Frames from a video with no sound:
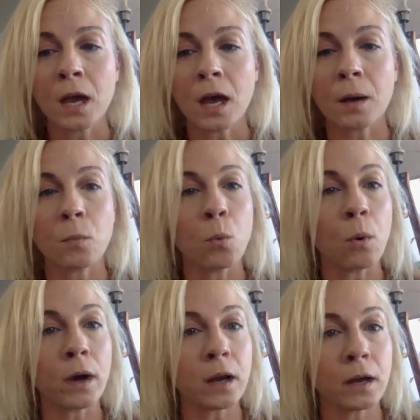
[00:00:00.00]

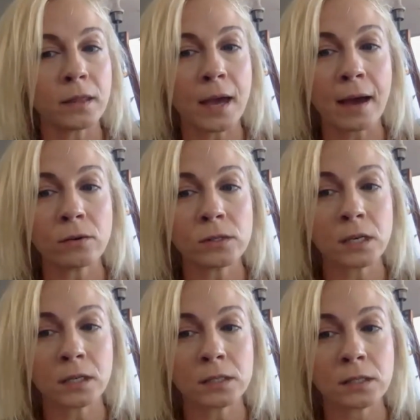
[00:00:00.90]
One on the
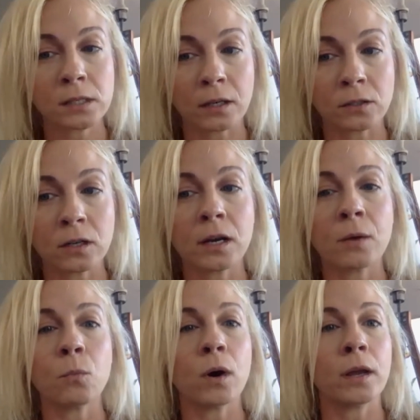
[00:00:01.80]
housing sector
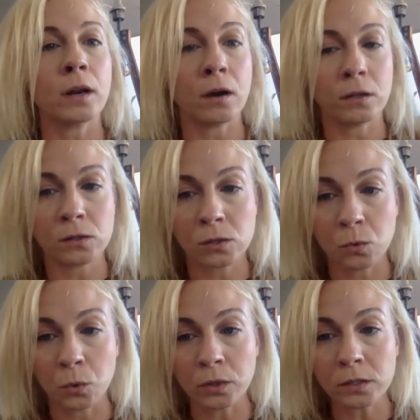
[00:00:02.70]
and one on
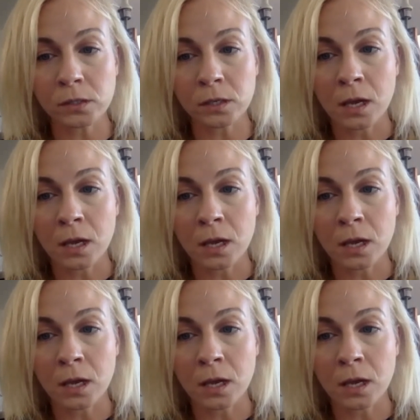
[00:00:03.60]
schools.